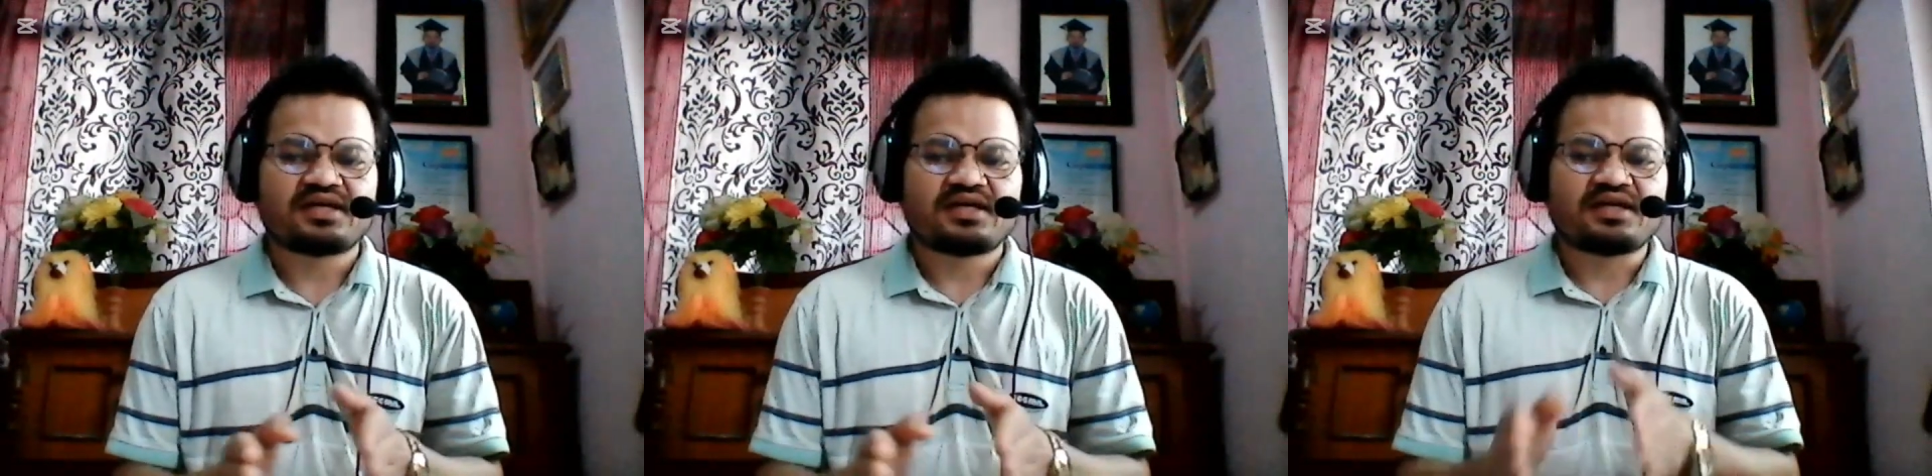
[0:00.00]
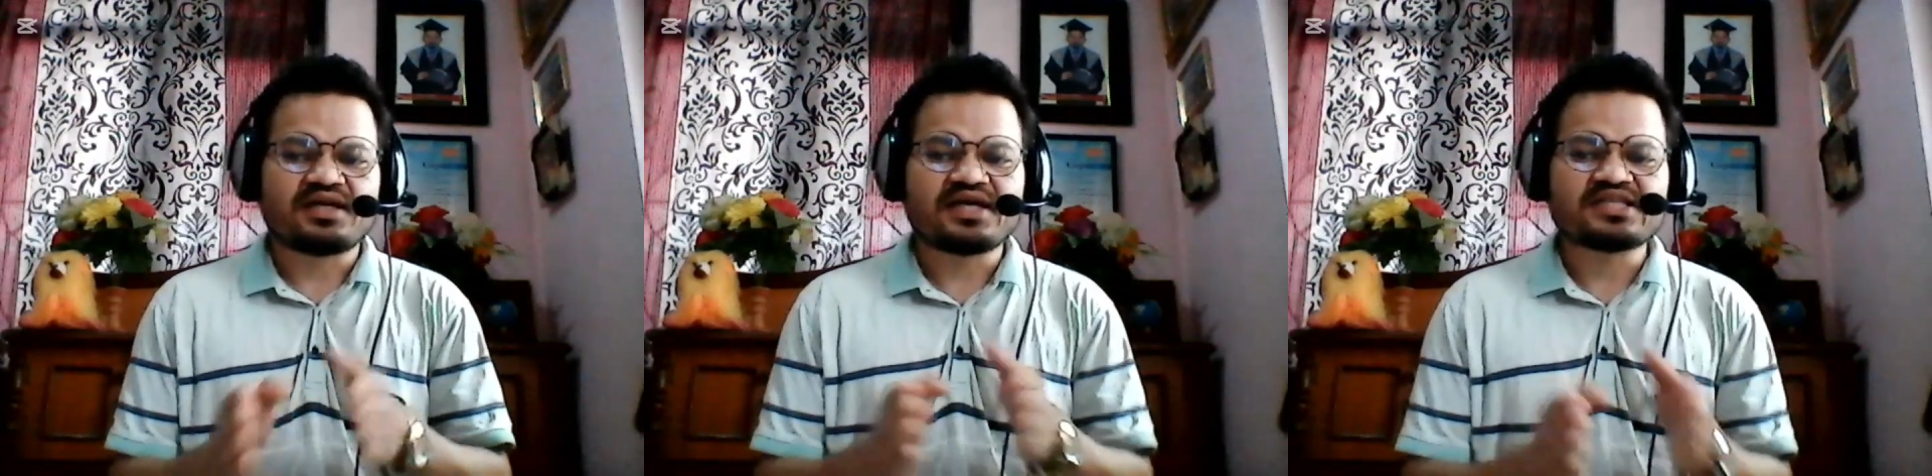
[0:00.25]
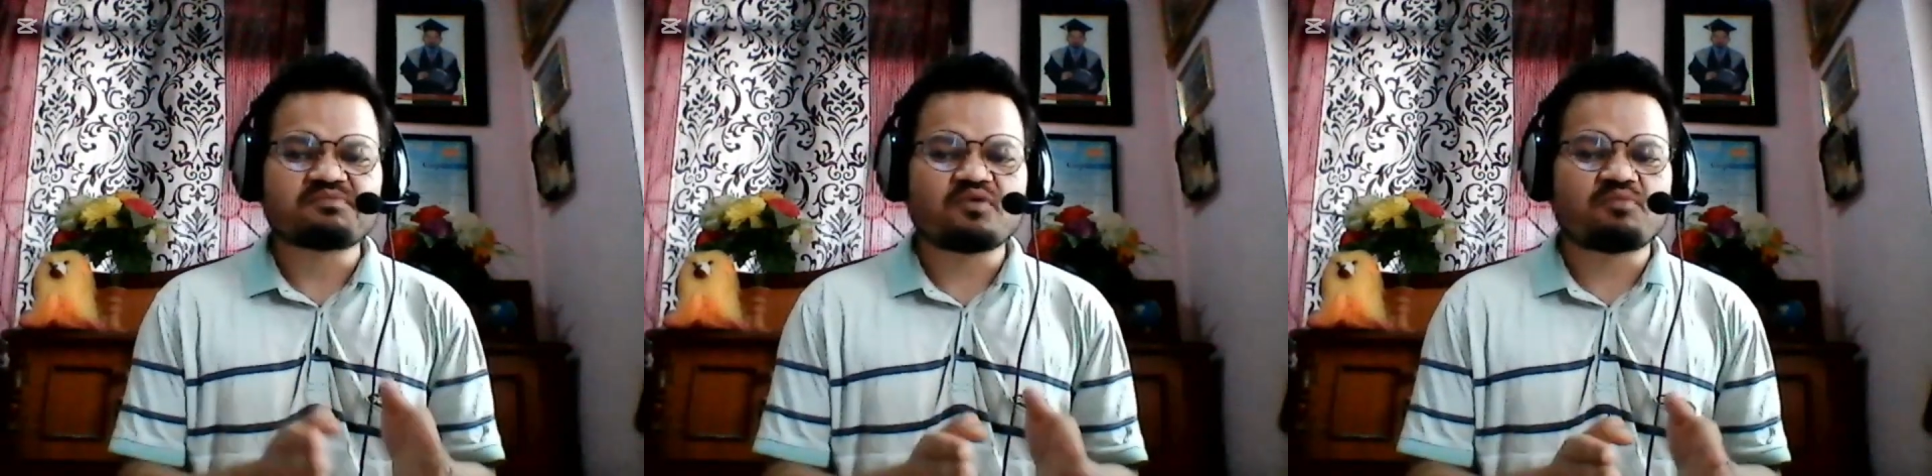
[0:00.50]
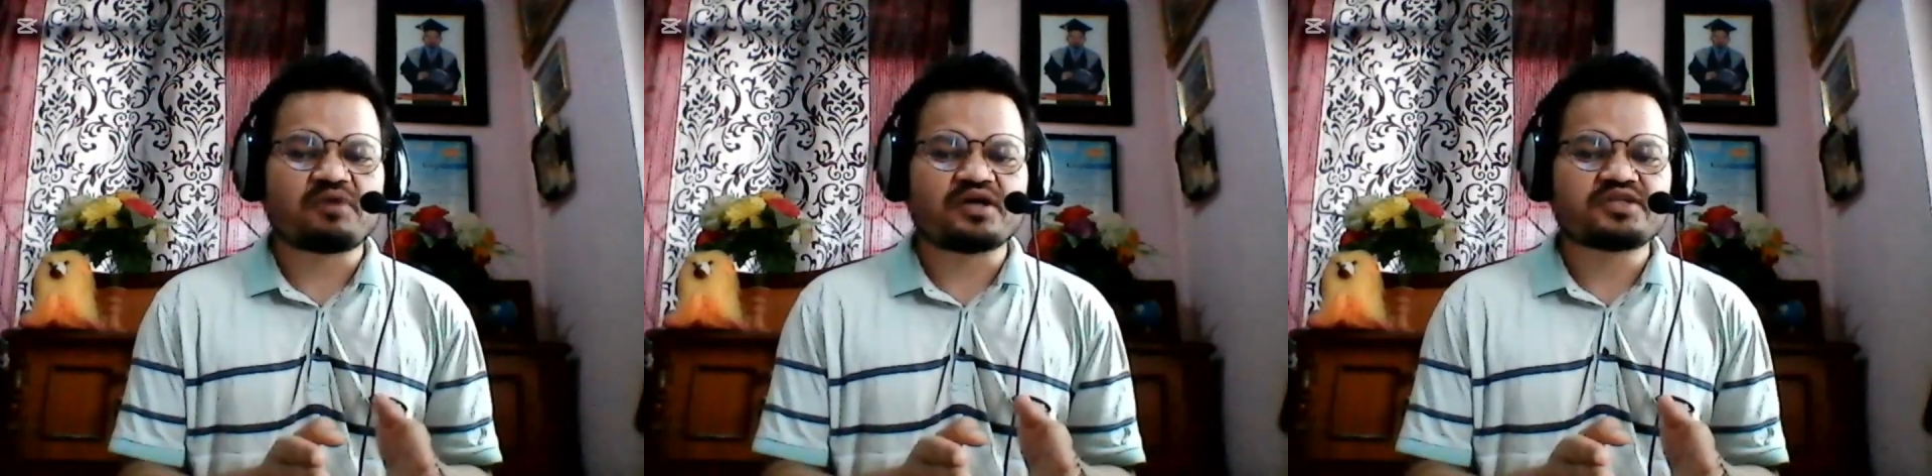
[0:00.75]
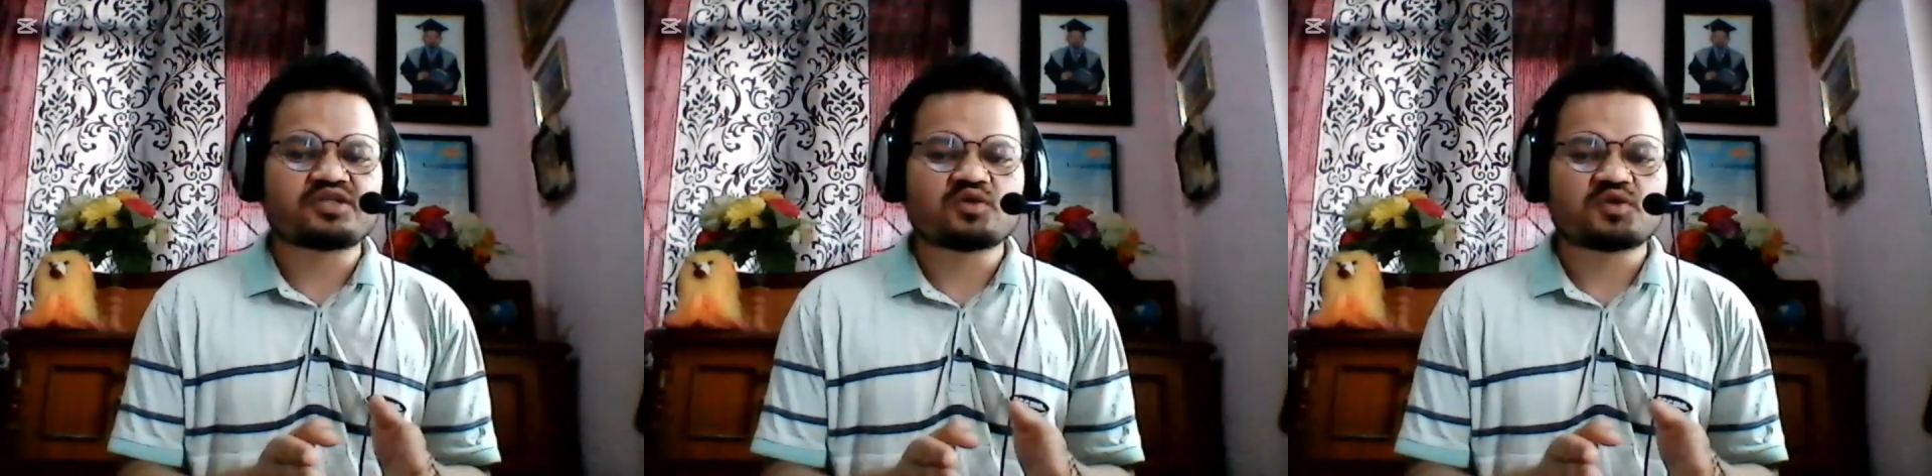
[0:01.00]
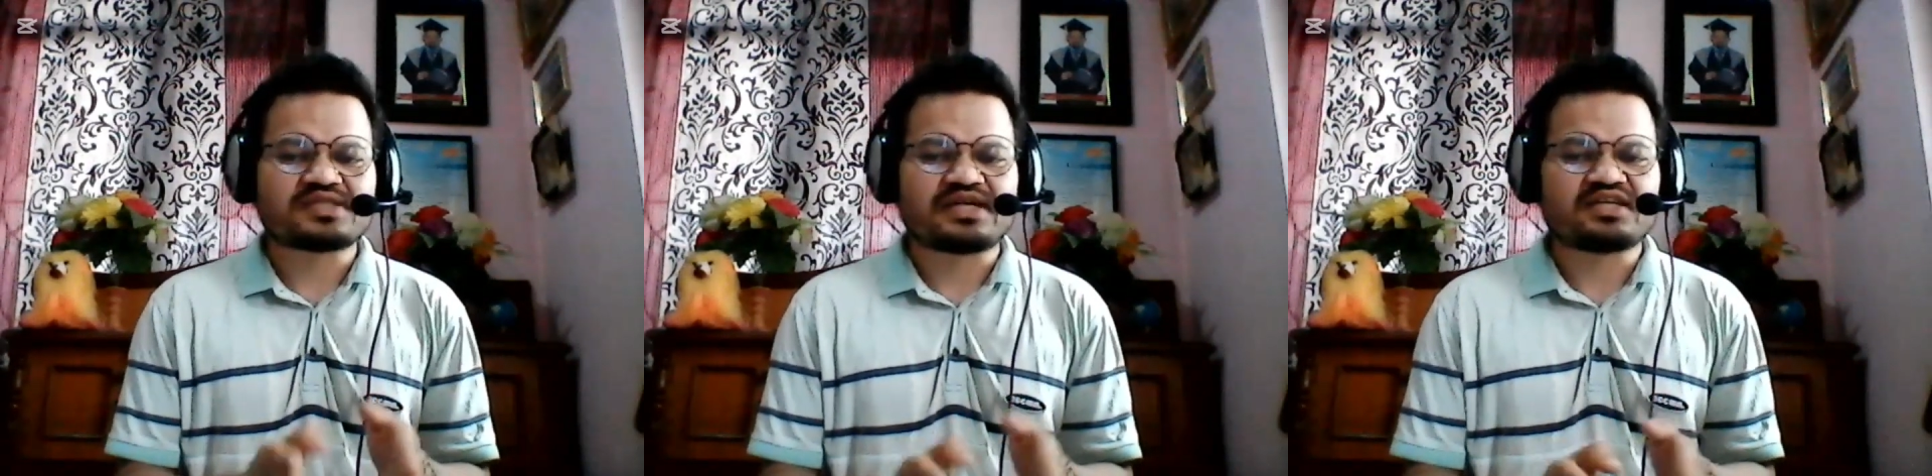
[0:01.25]
let's move on to
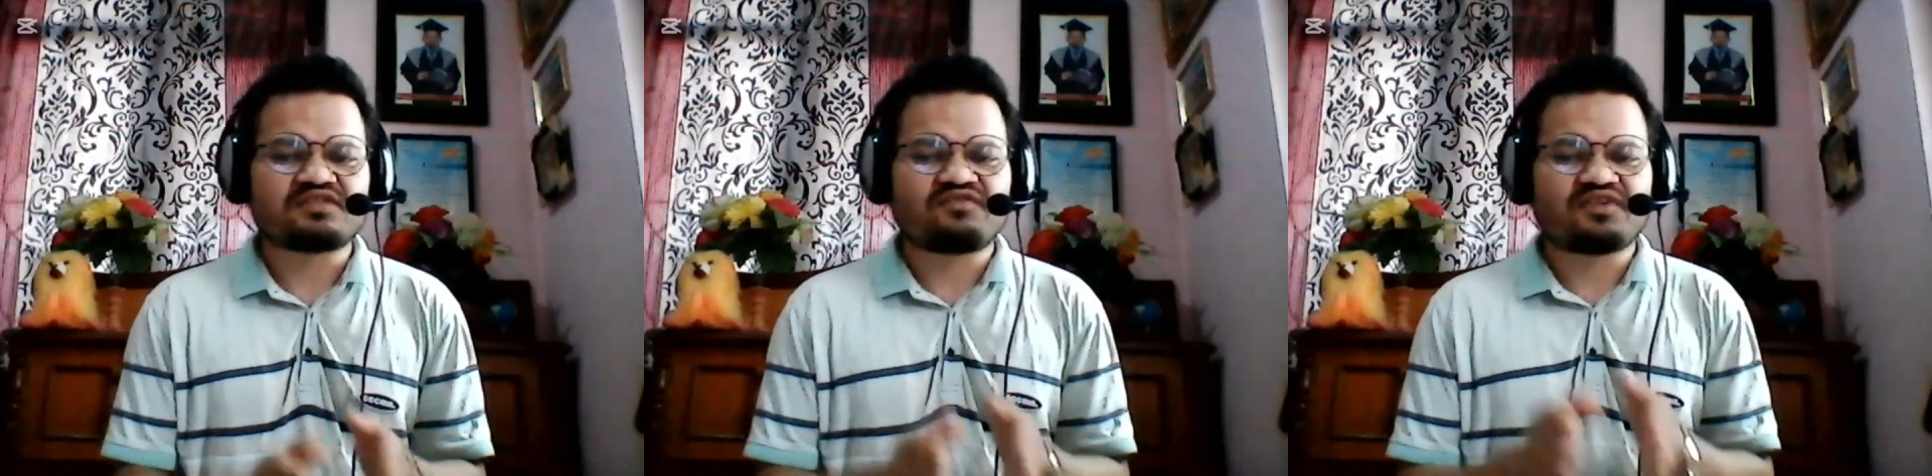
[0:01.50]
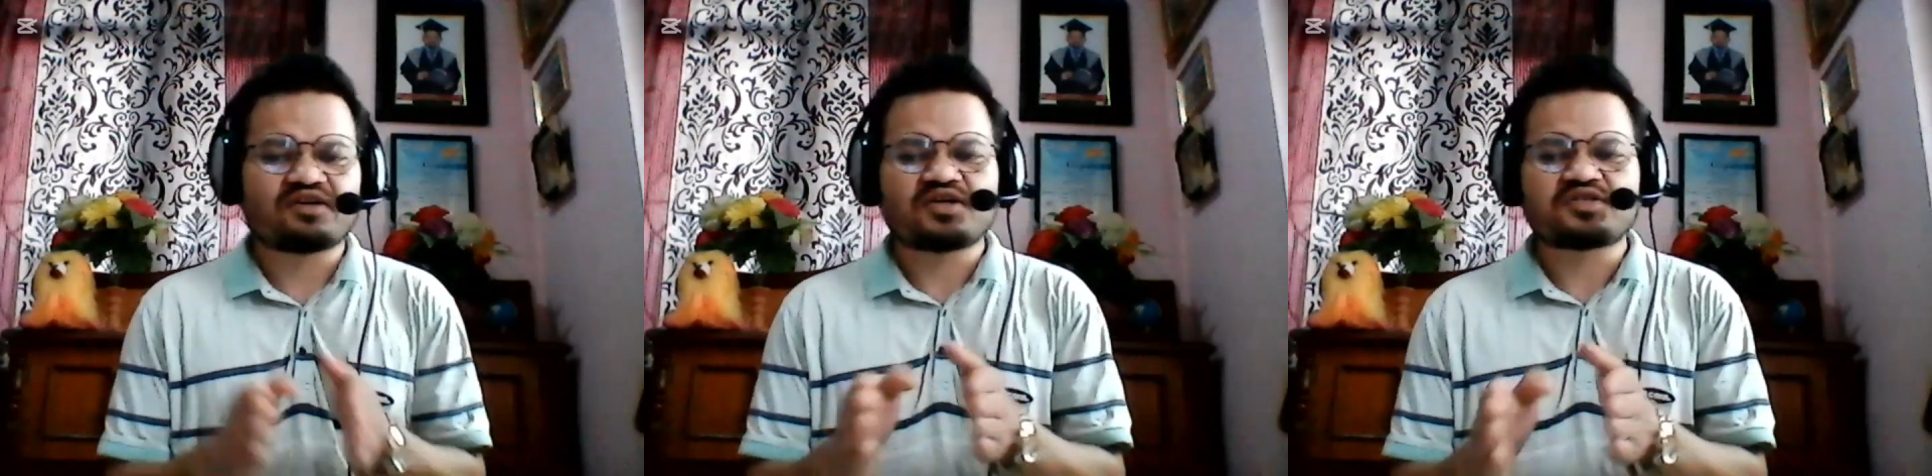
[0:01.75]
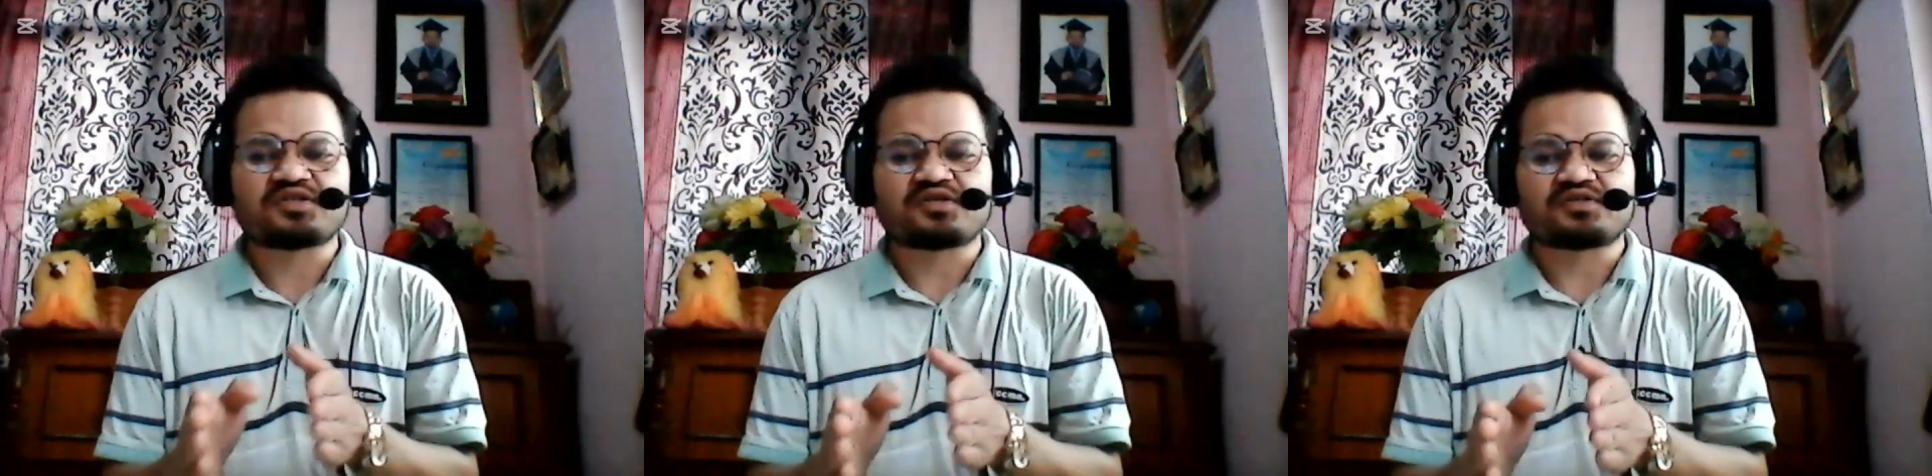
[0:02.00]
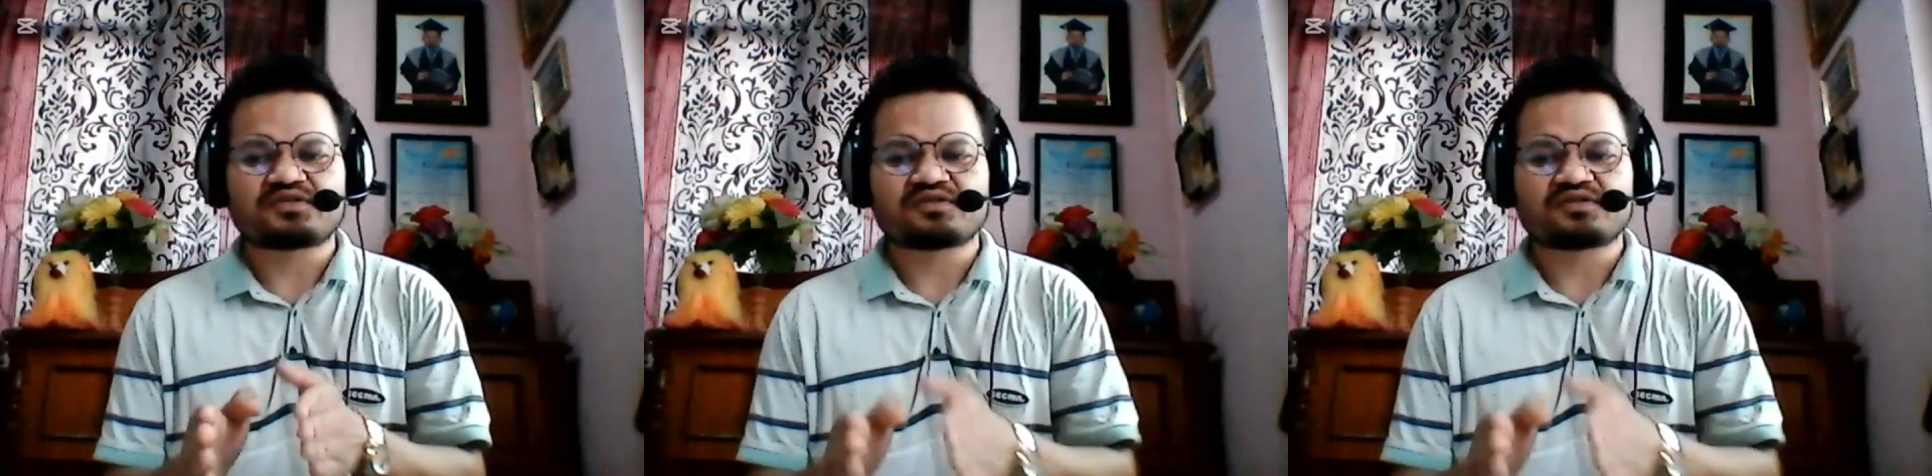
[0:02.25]
scientific reasons.